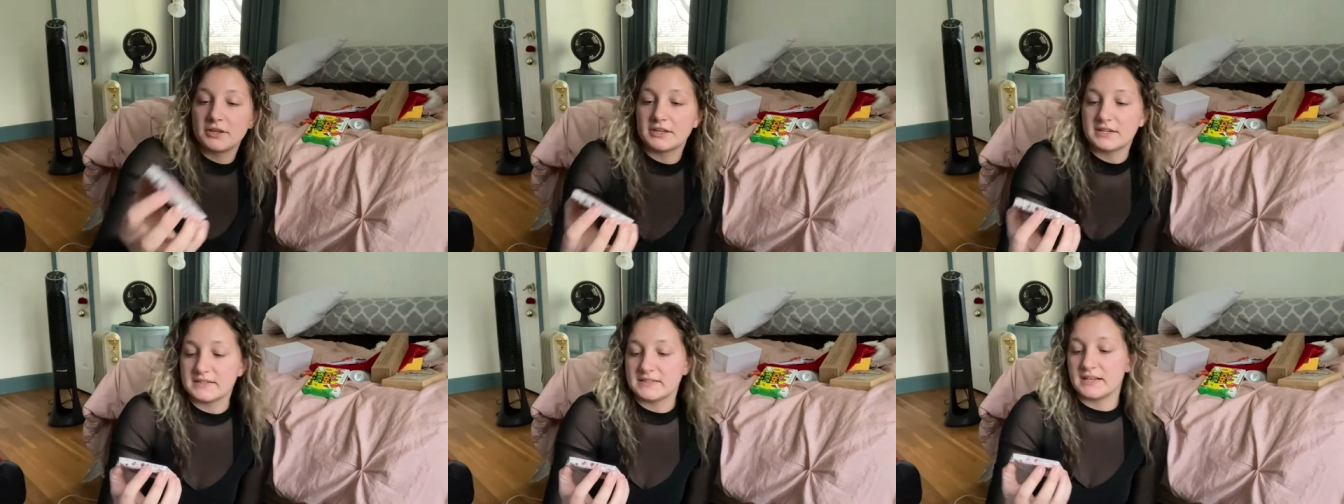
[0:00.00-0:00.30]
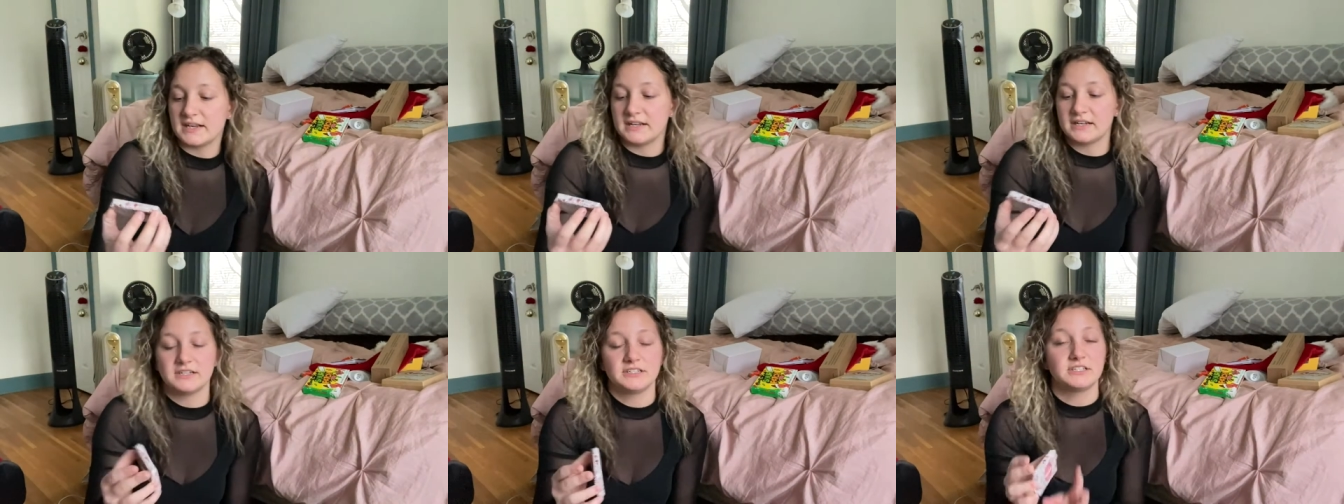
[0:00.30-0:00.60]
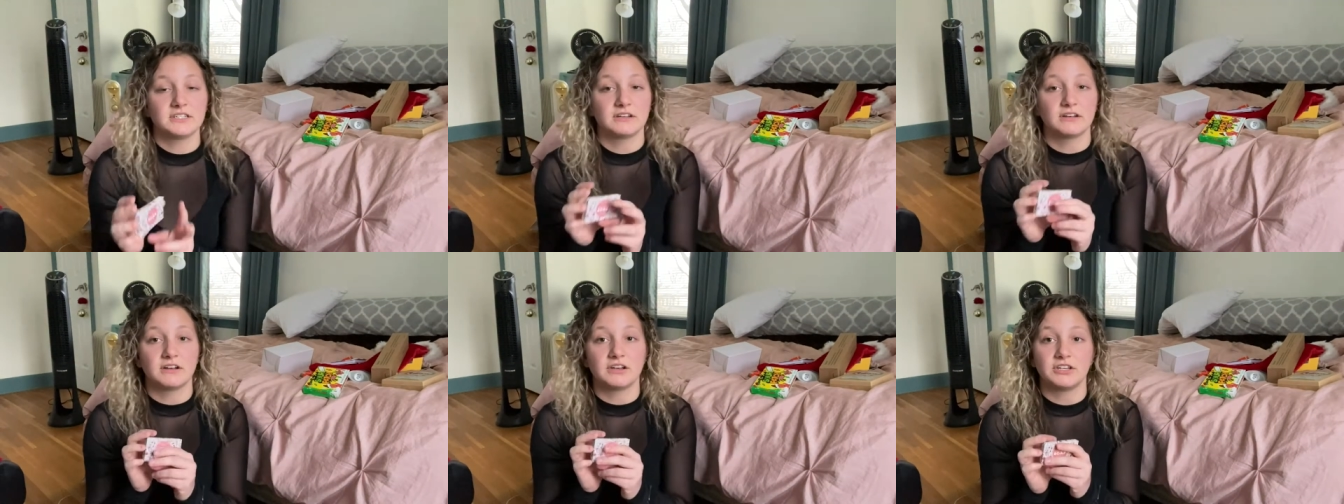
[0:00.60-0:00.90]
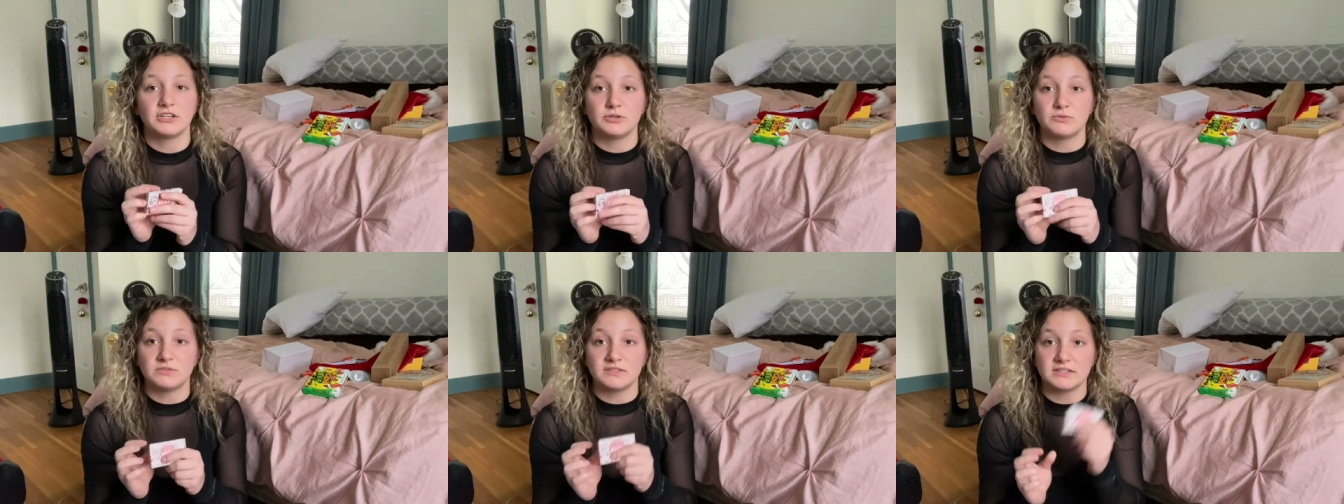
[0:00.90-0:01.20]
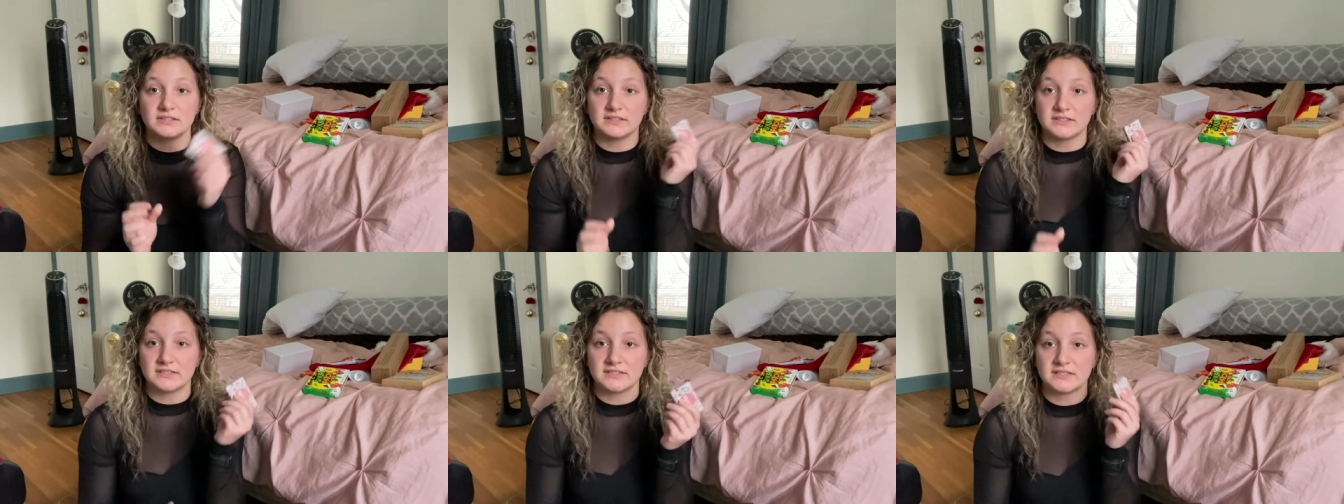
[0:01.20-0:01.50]
excited to use this
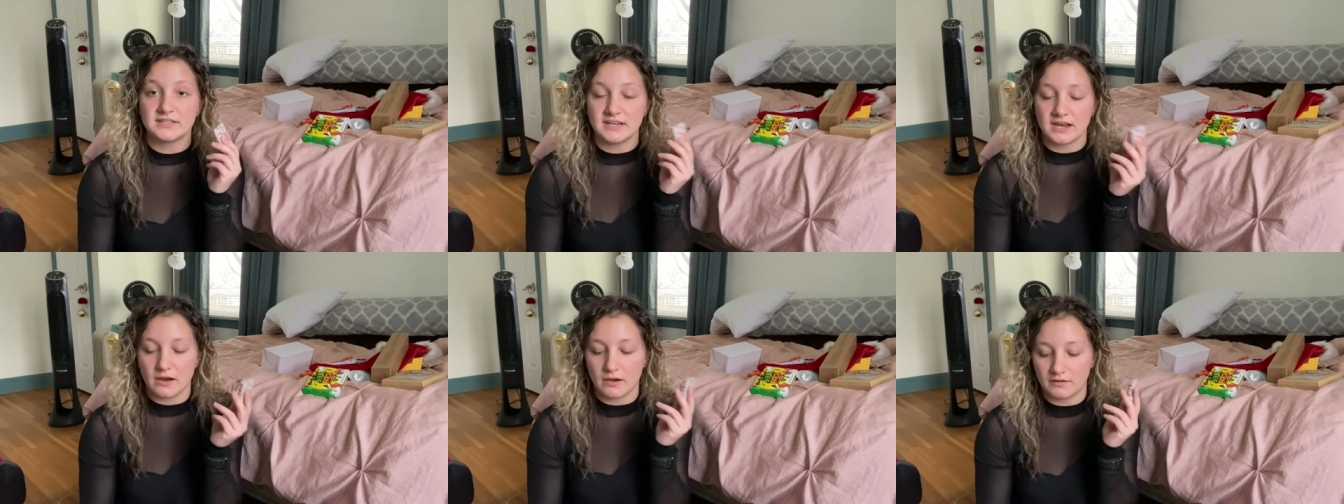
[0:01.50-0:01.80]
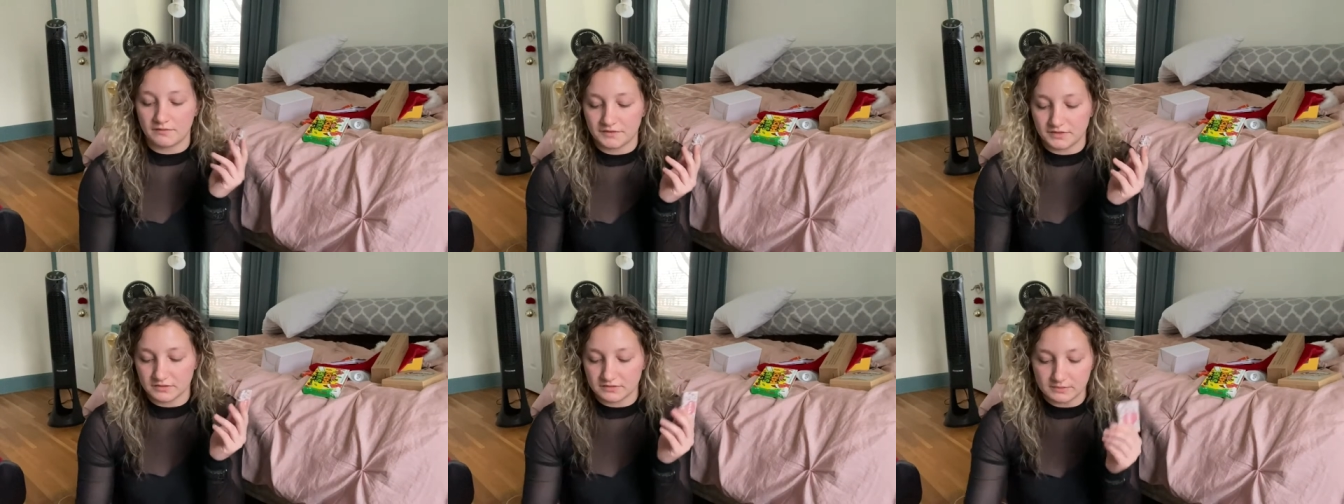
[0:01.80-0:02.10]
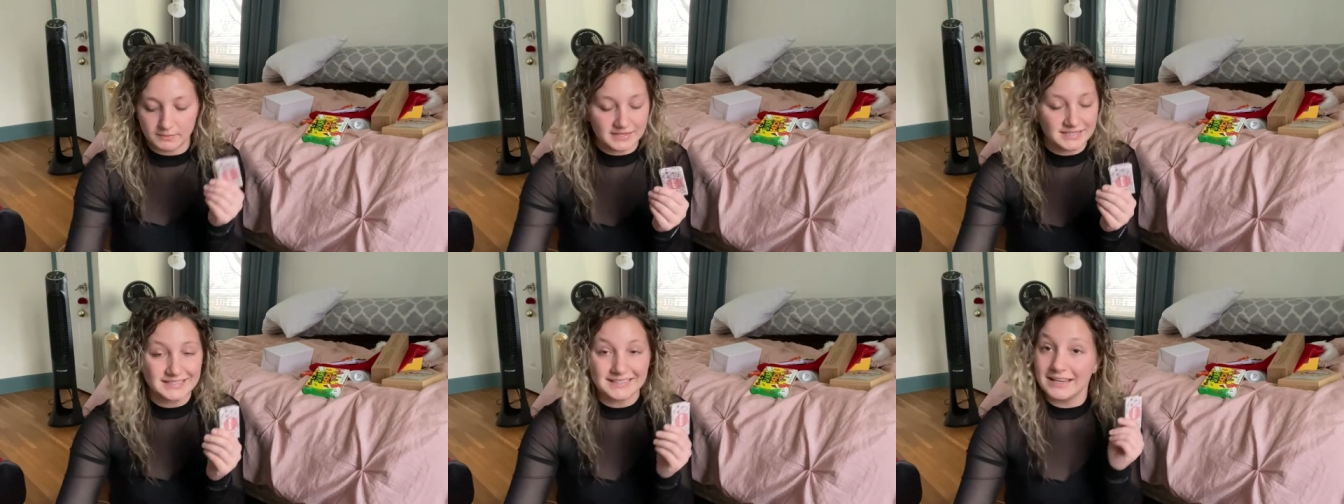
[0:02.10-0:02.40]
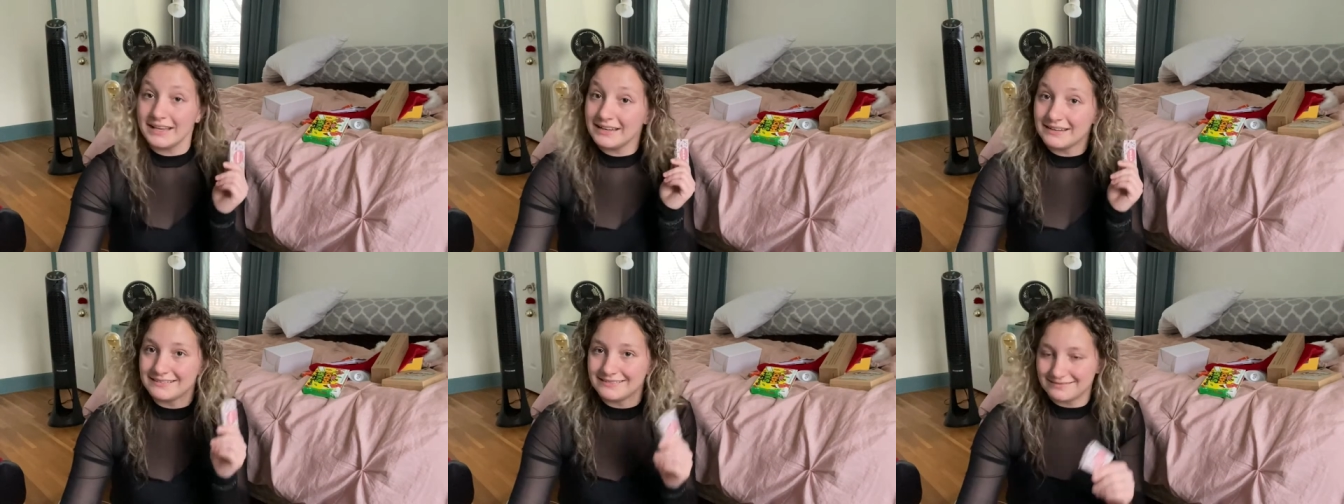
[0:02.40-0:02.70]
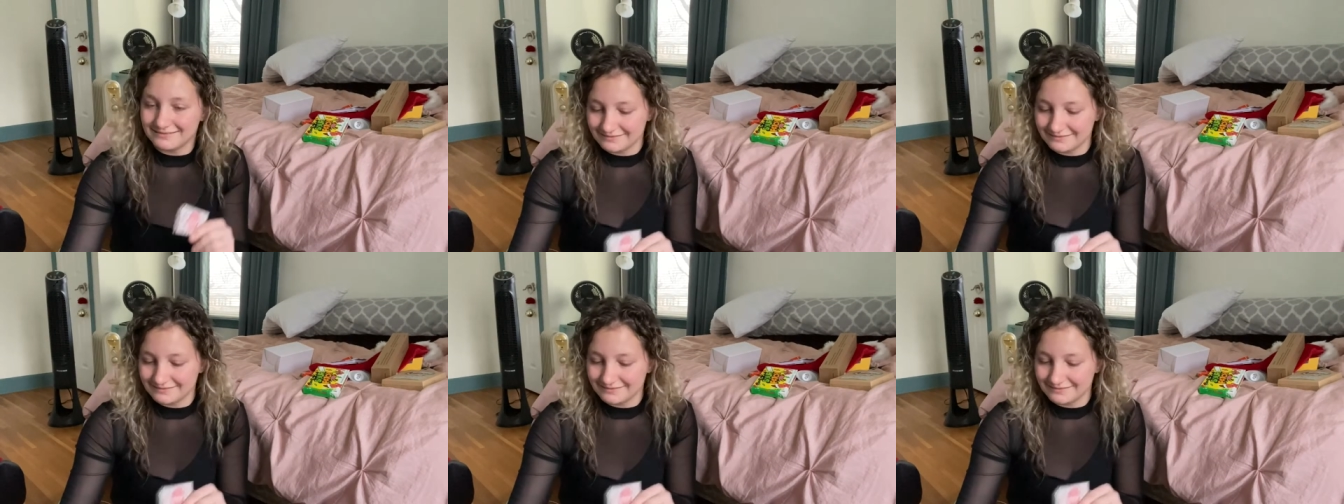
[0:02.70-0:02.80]
and see how it feels on my skin.